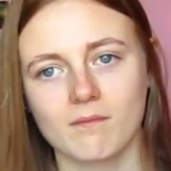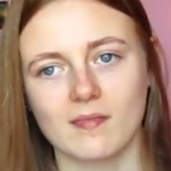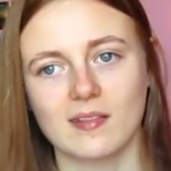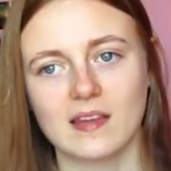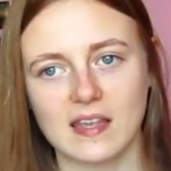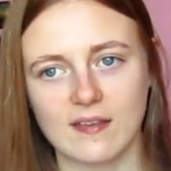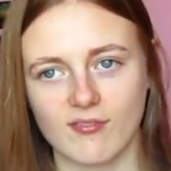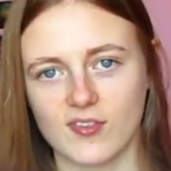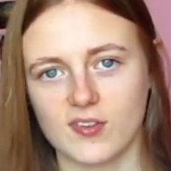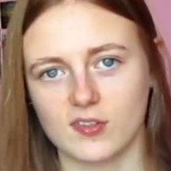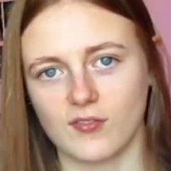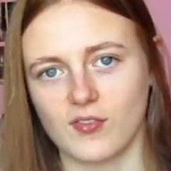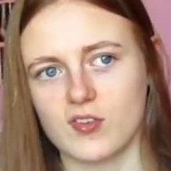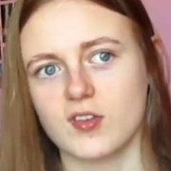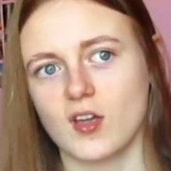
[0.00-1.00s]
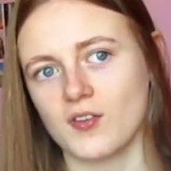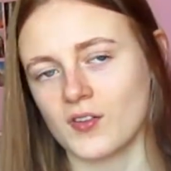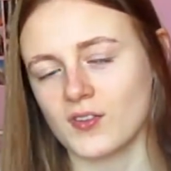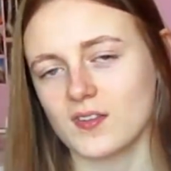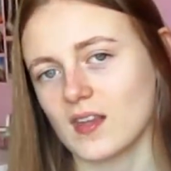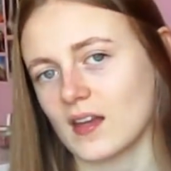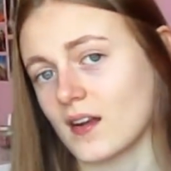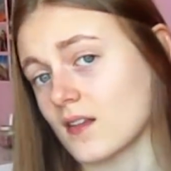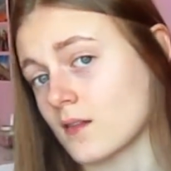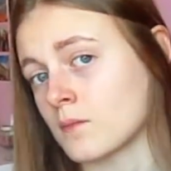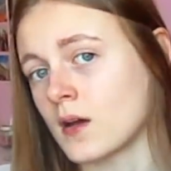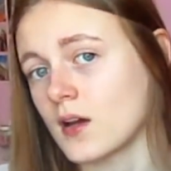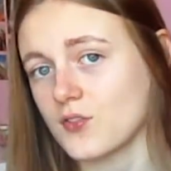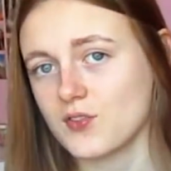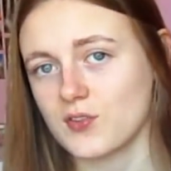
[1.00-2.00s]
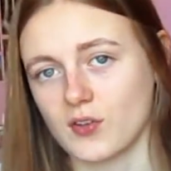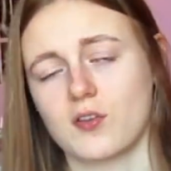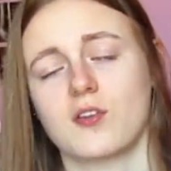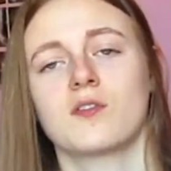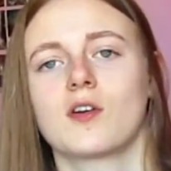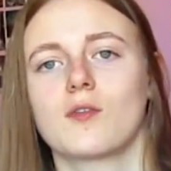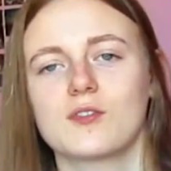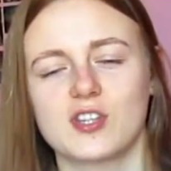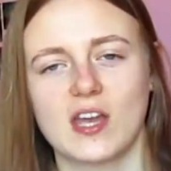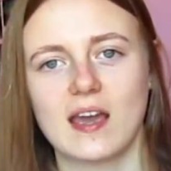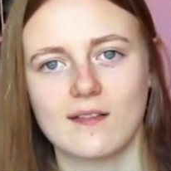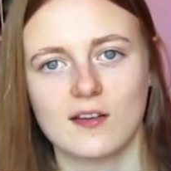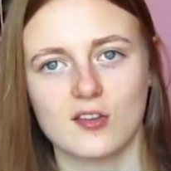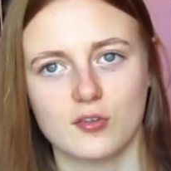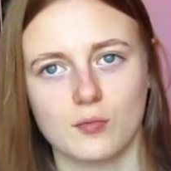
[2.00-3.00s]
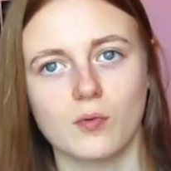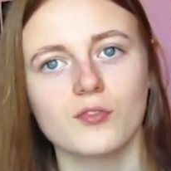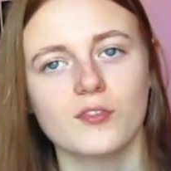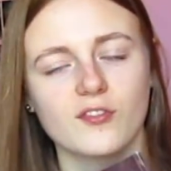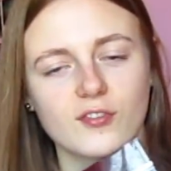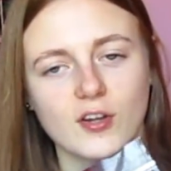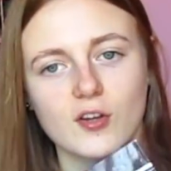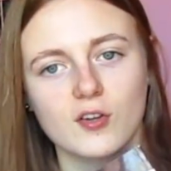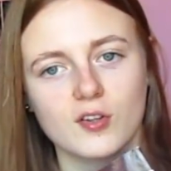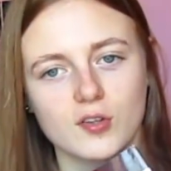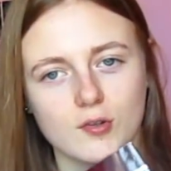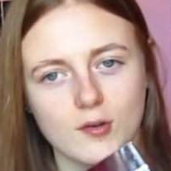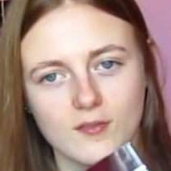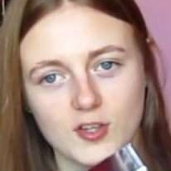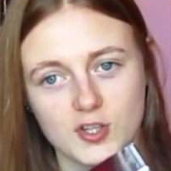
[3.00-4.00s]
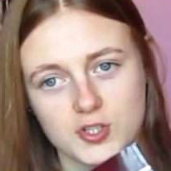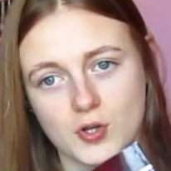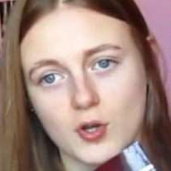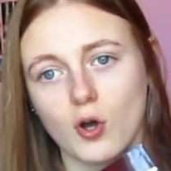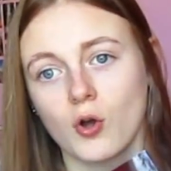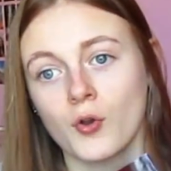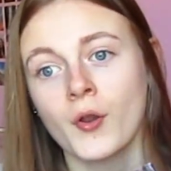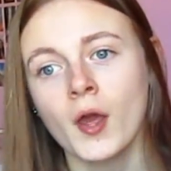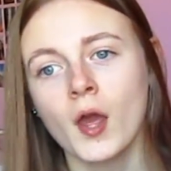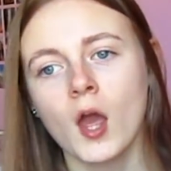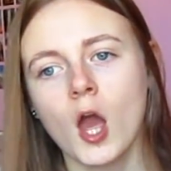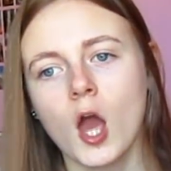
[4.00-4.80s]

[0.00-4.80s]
leave the stuff you don't understand as much so you know which areas you want to focus your revision on.